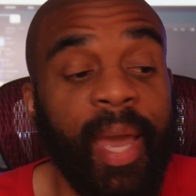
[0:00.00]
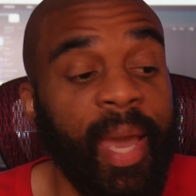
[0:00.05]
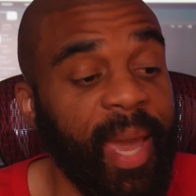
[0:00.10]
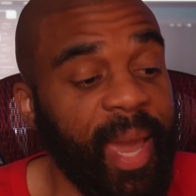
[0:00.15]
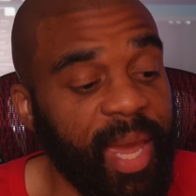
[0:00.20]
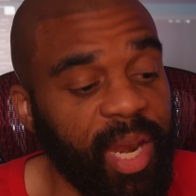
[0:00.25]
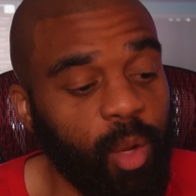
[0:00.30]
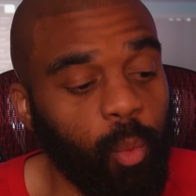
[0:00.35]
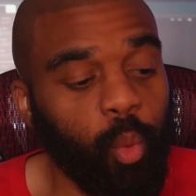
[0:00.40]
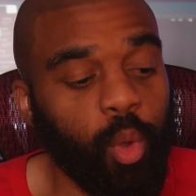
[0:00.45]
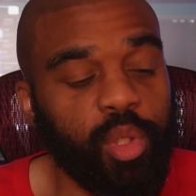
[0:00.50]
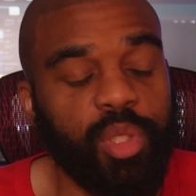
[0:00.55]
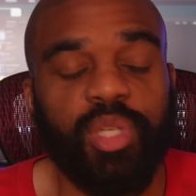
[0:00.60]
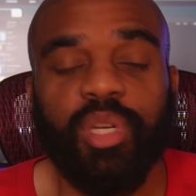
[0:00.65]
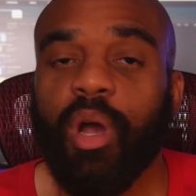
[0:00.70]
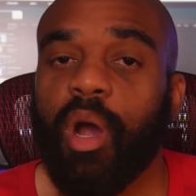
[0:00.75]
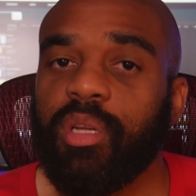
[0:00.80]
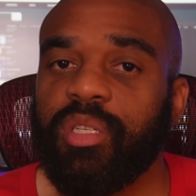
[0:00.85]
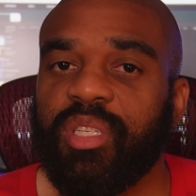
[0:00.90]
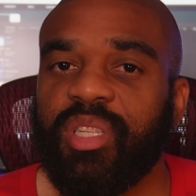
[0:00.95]
and it will
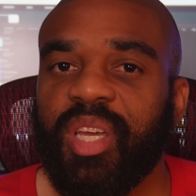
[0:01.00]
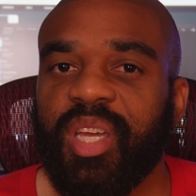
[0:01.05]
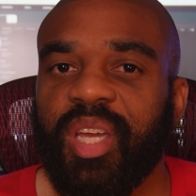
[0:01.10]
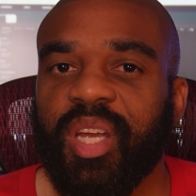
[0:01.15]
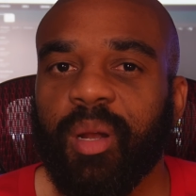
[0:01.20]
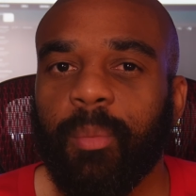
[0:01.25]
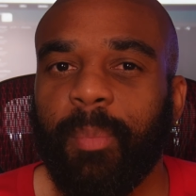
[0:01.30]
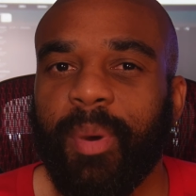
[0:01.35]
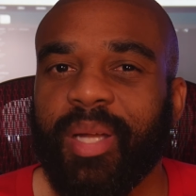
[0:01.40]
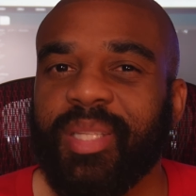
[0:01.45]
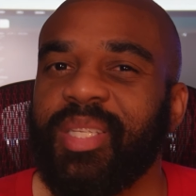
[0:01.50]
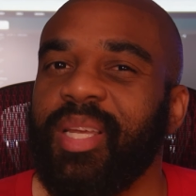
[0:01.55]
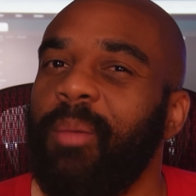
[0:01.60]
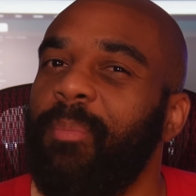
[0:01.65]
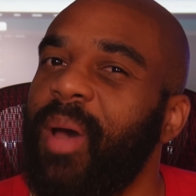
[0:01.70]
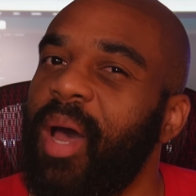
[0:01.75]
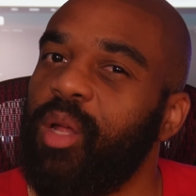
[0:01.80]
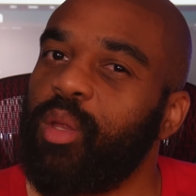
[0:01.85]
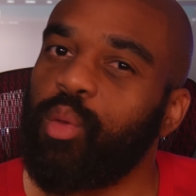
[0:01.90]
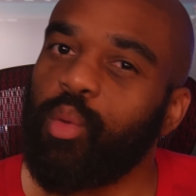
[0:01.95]
charge the earbuds
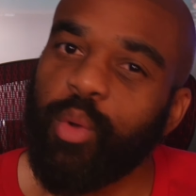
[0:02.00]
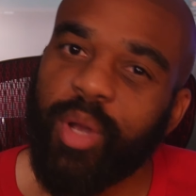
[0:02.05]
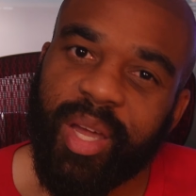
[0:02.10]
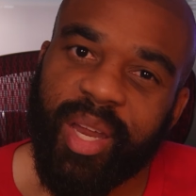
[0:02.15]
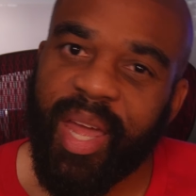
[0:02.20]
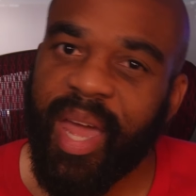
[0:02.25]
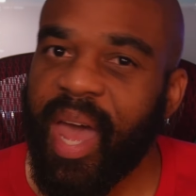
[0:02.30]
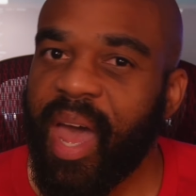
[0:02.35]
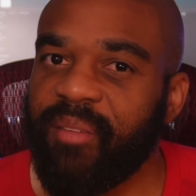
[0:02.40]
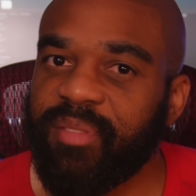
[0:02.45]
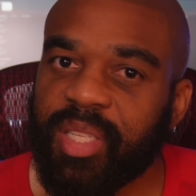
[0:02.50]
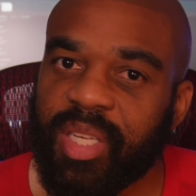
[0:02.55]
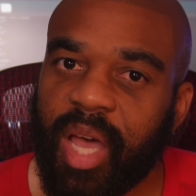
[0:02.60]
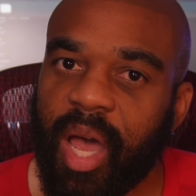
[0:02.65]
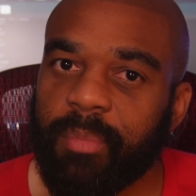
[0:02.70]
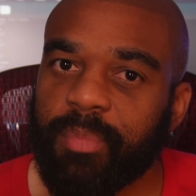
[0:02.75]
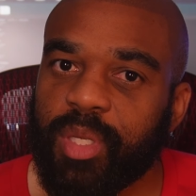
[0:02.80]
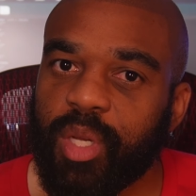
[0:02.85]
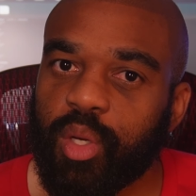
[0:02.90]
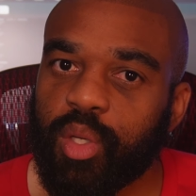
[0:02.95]
about three and a half
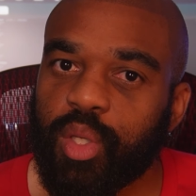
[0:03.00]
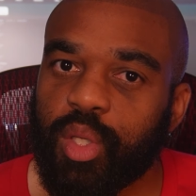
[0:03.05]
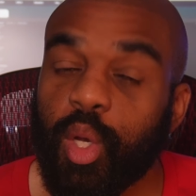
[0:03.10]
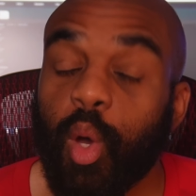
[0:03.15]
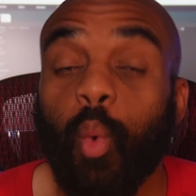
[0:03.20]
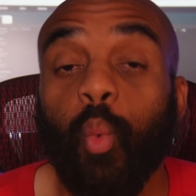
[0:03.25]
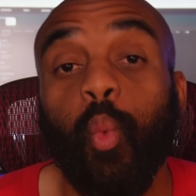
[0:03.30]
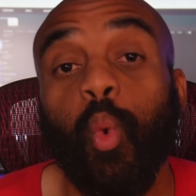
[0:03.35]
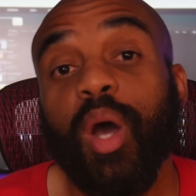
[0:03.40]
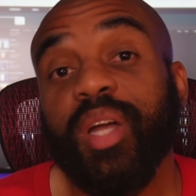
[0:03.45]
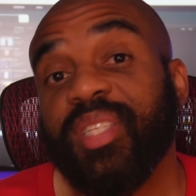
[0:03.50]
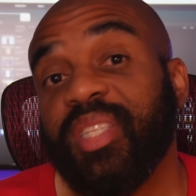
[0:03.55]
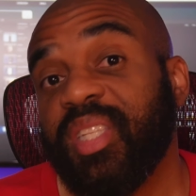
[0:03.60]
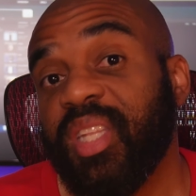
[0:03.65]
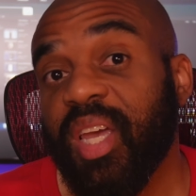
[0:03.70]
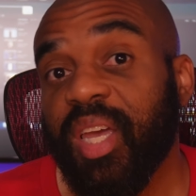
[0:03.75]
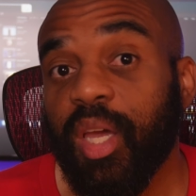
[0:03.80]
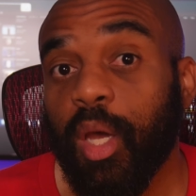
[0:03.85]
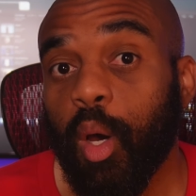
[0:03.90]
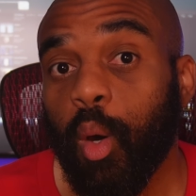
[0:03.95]
times or so once
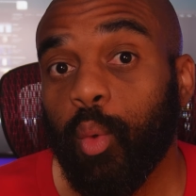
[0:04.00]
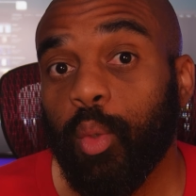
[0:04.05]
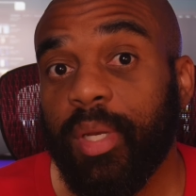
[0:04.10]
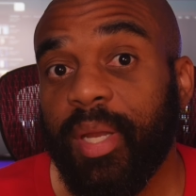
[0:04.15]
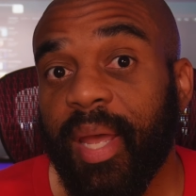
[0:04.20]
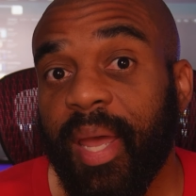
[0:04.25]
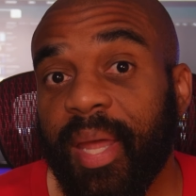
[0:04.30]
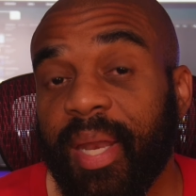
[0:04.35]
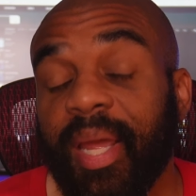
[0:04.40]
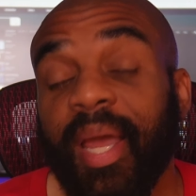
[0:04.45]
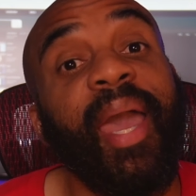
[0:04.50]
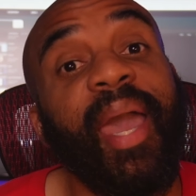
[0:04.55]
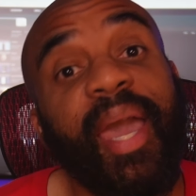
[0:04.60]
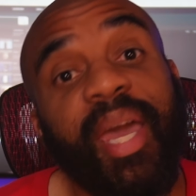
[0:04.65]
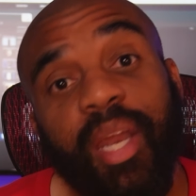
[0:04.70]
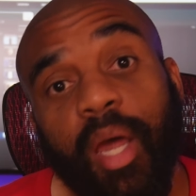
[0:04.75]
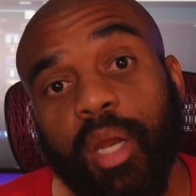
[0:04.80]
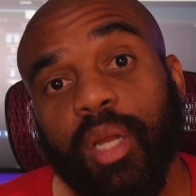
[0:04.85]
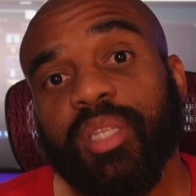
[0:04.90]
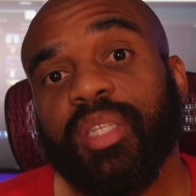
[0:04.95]
they go dead
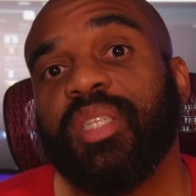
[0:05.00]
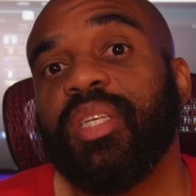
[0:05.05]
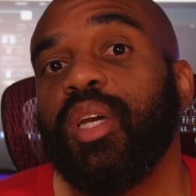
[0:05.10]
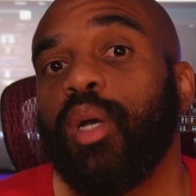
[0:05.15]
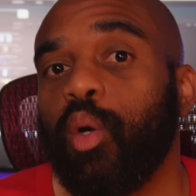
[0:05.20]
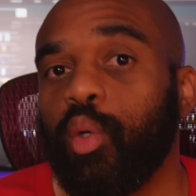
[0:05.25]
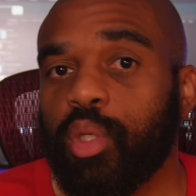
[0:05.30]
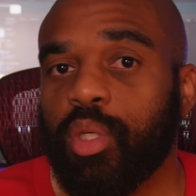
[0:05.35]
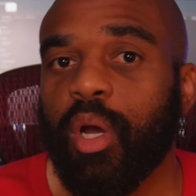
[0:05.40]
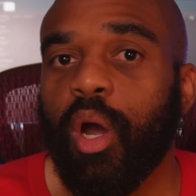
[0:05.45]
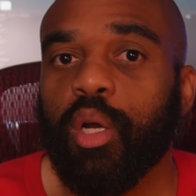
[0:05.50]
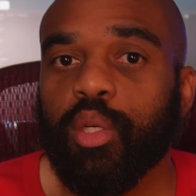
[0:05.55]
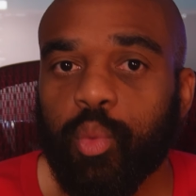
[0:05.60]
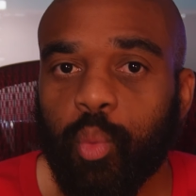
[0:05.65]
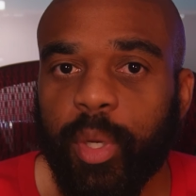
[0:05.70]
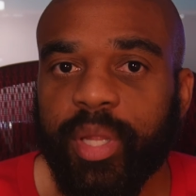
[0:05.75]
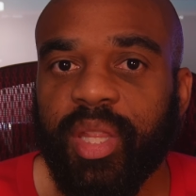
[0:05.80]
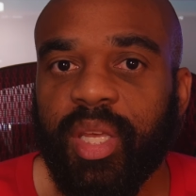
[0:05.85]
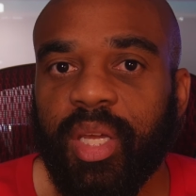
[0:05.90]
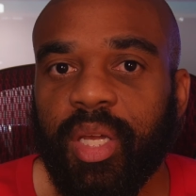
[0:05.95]
and on a single charge
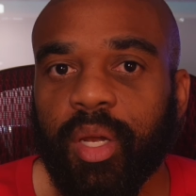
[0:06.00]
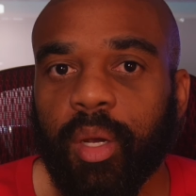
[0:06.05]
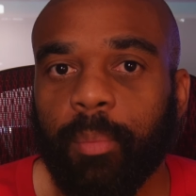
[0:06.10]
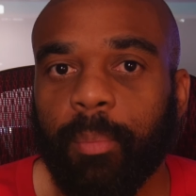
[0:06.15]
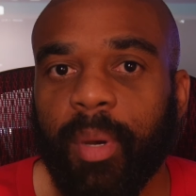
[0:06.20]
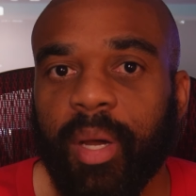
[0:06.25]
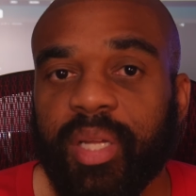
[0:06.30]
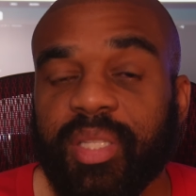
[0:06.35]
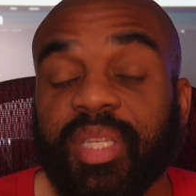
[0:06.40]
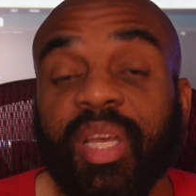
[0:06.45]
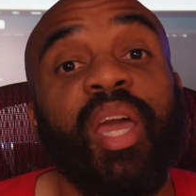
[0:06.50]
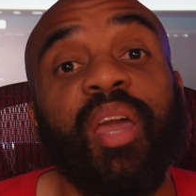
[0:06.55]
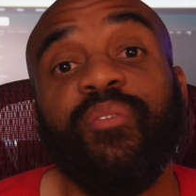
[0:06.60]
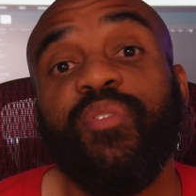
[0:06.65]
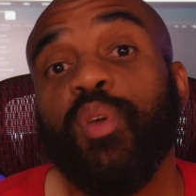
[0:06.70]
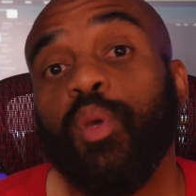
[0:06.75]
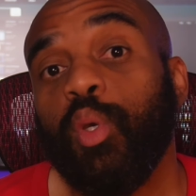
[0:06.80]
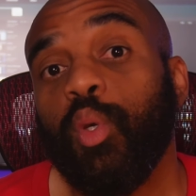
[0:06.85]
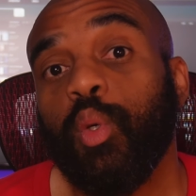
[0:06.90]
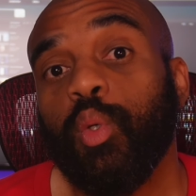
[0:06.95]
with the earbuds if
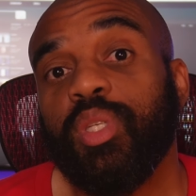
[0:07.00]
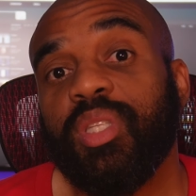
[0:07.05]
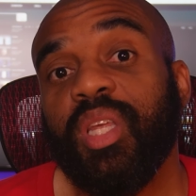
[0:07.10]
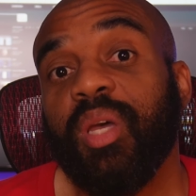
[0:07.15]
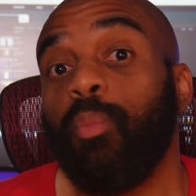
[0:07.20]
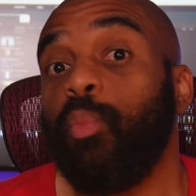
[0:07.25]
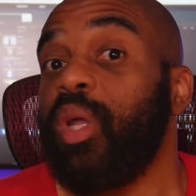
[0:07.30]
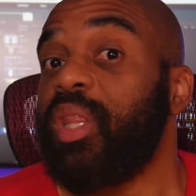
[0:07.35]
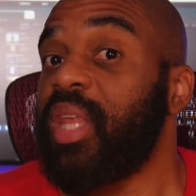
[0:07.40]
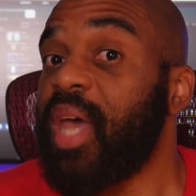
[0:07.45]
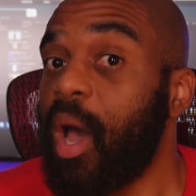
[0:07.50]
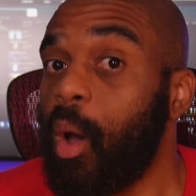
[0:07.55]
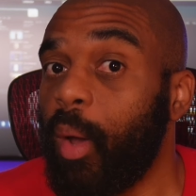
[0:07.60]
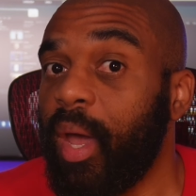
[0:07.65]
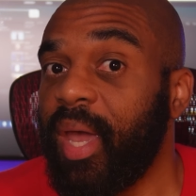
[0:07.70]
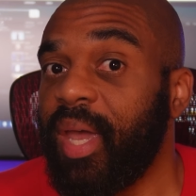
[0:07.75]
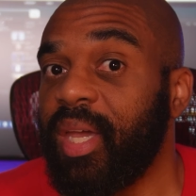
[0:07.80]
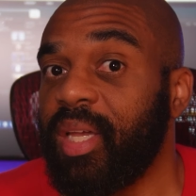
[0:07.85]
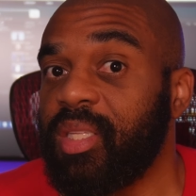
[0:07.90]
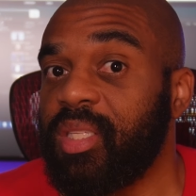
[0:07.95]
you use them without
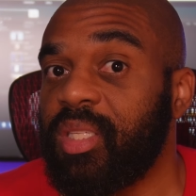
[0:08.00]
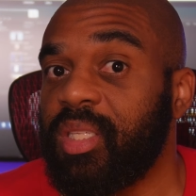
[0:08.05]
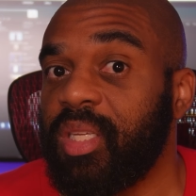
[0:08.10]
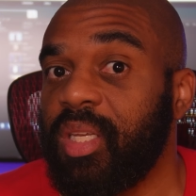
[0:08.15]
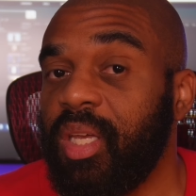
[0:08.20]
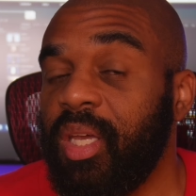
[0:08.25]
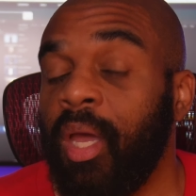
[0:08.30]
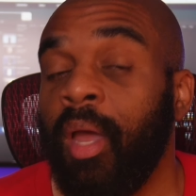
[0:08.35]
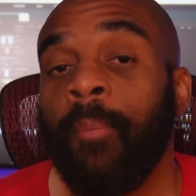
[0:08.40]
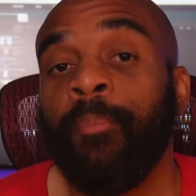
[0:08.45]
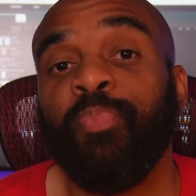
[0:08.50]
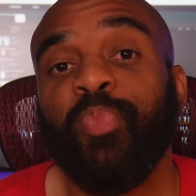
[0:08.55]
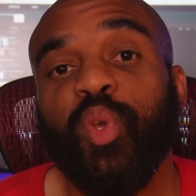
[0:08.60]
ANC